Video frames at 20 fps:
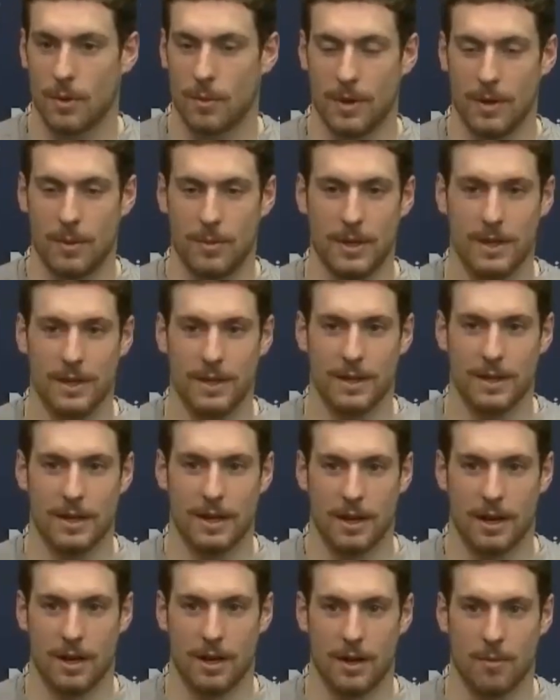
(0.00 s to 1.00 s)
Maybe. You
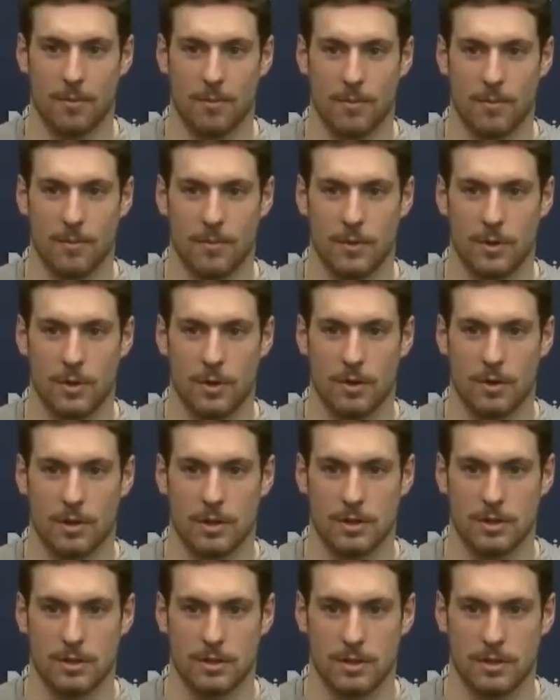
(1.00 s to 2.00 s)

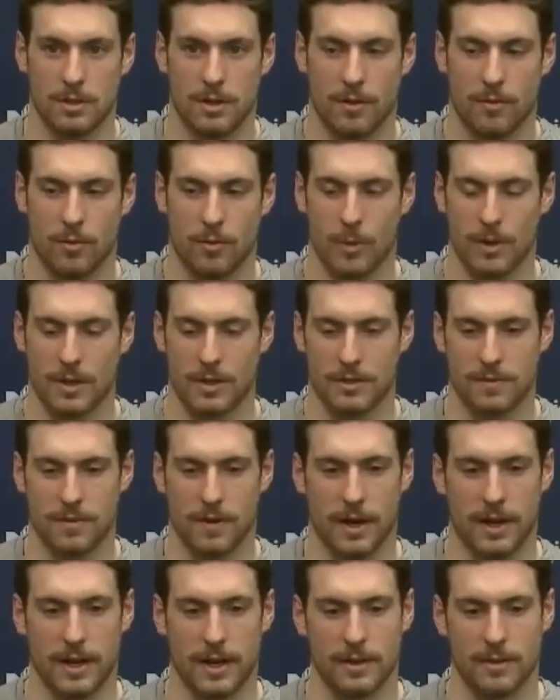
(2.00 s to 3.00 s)
know, everybody's
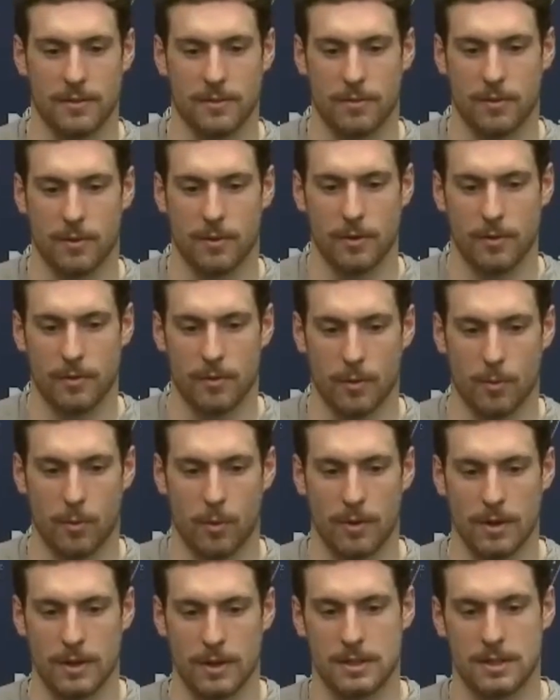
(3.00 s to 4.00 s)
fighting for
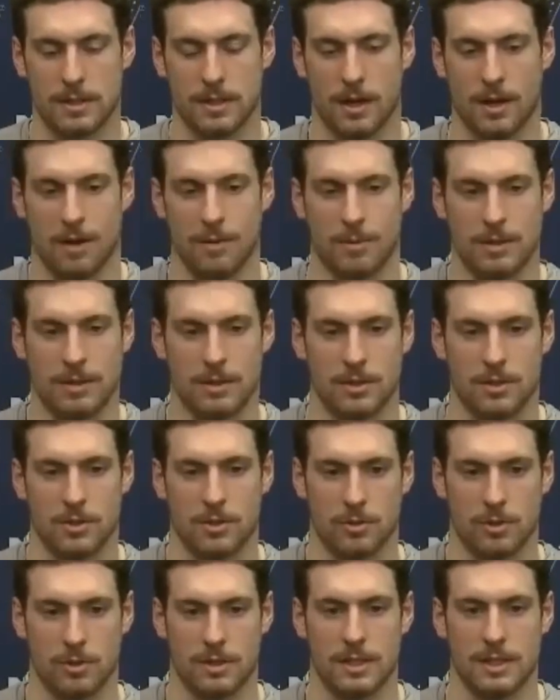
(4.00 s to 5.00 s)
points. It's a
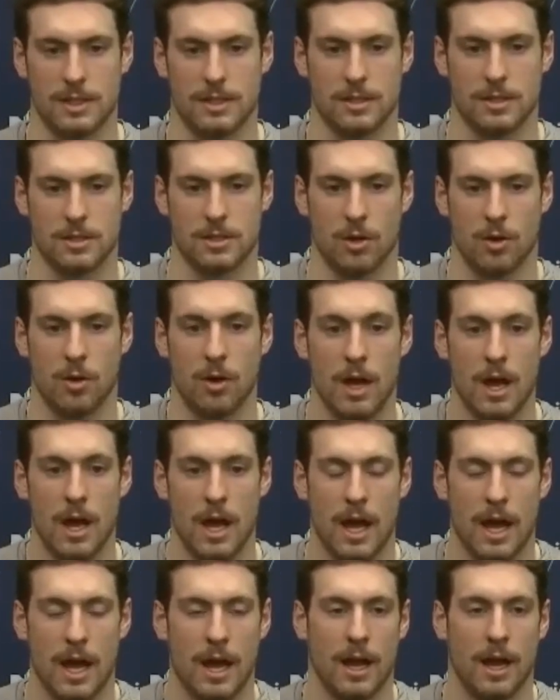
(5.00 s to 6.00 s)
short season, so
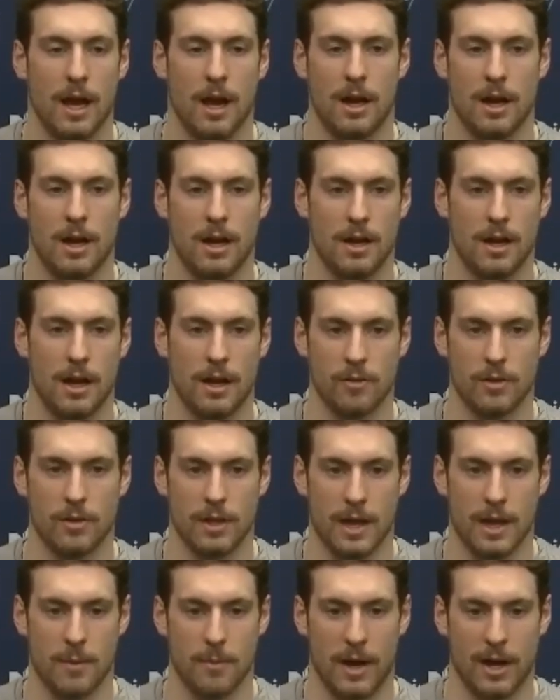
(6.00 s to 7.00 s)
every
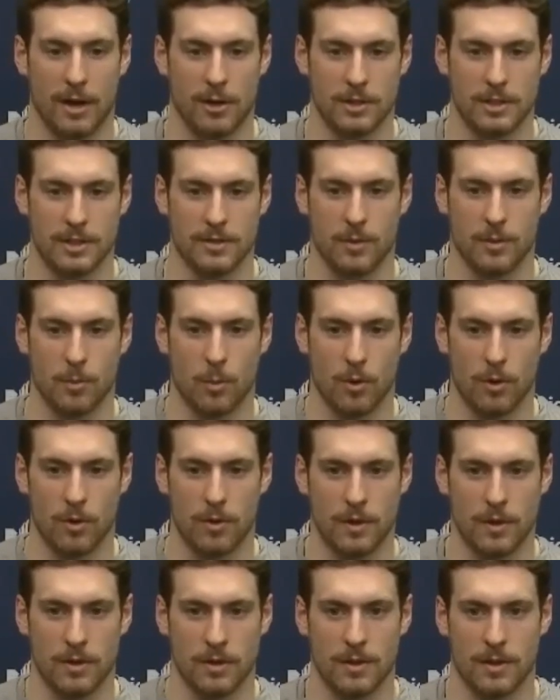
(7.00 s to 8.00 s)
game matters even more
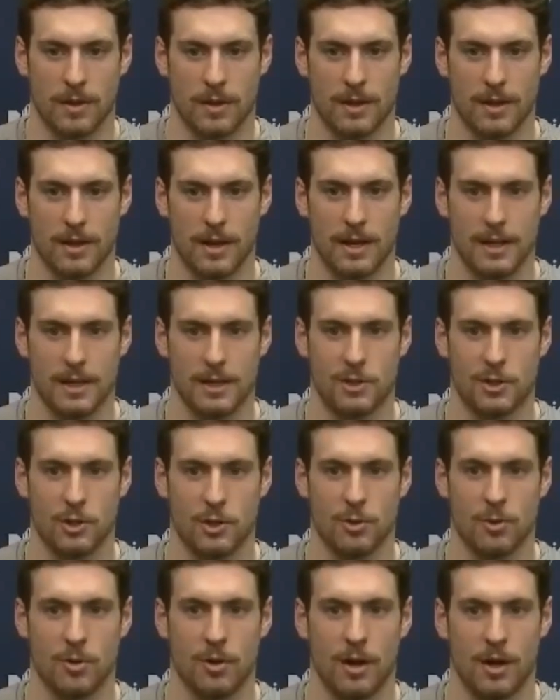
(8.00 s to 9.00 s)
than an 82,
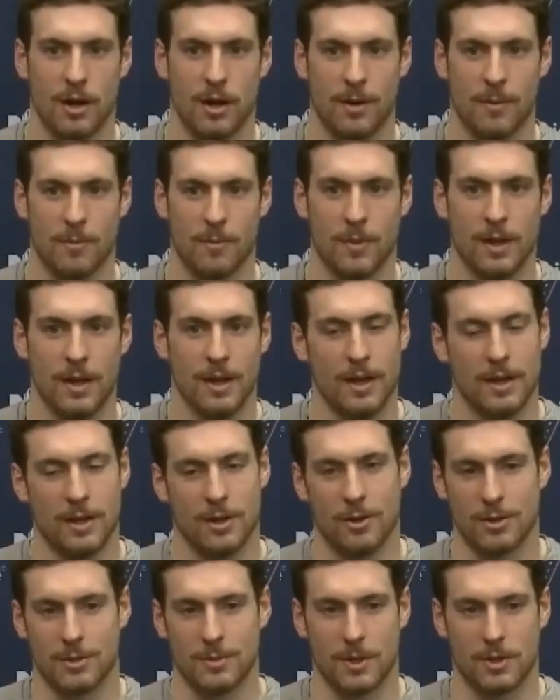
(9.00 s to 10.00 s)
you know,
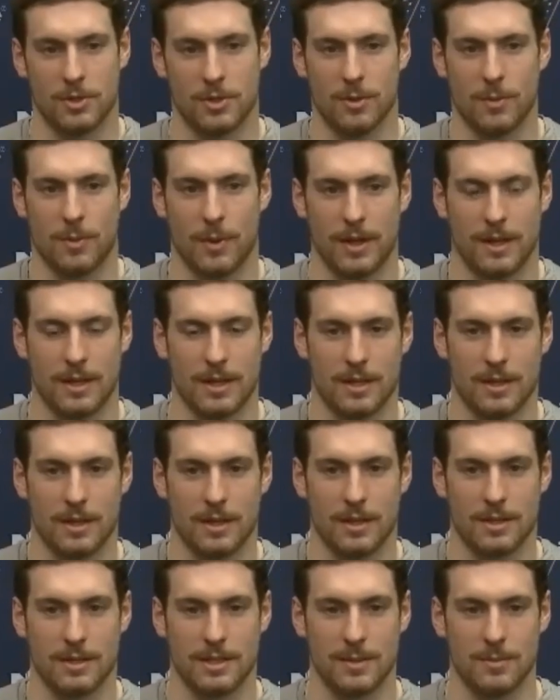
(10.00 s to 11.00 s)
especially when we play
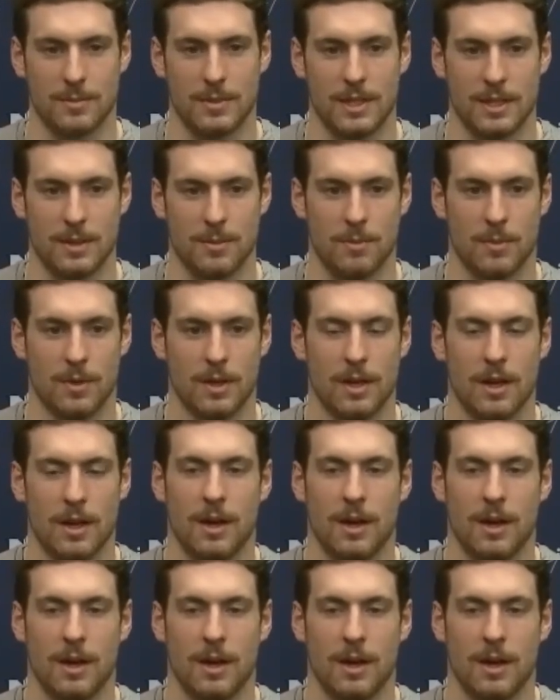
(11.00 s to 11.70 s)
the same team.